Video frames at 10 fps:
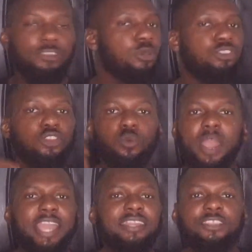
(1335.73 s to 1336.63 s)
So you
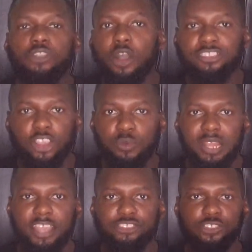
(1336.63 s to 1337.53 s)
were in a toxic
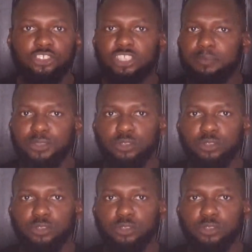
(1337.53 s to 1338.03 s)
relationship,